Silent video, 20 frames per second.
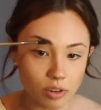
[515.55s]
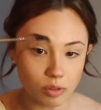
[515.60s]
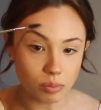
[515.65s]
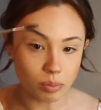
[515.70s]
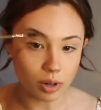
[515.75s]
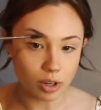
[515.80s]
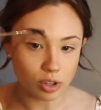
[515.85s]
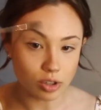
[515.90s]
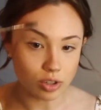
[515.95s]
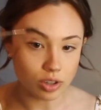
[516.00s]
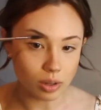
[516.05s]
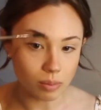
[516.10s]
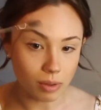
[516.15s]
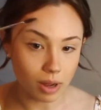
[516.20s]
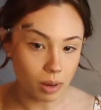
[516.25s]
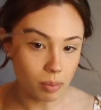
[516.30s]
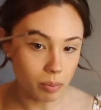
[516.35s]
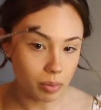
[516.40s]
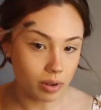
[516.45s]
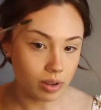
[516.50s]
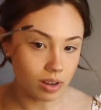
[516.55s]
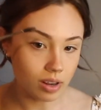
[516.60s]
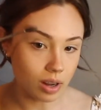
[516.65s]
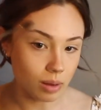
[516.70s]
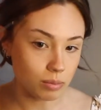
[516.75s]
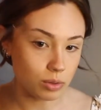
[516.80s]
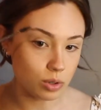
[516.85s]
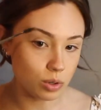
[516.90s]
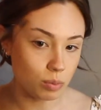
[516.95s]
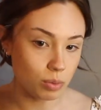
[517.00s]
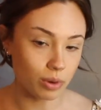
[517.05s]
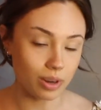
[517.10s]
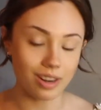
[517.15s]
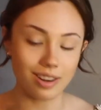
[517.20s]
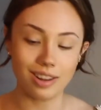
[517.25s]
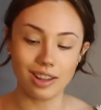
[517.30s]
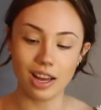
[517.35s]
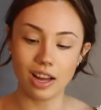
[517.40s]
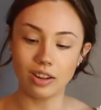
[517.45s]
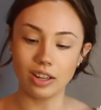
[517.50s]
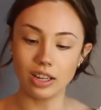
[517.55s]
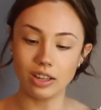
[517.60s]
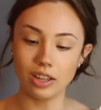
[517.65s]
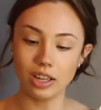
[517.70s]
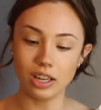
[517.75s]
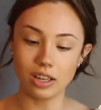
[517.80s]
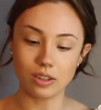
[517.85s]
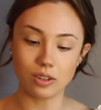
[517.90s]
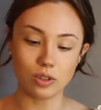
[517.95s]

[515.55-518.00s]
I've brushed them up. I'm super into that lately.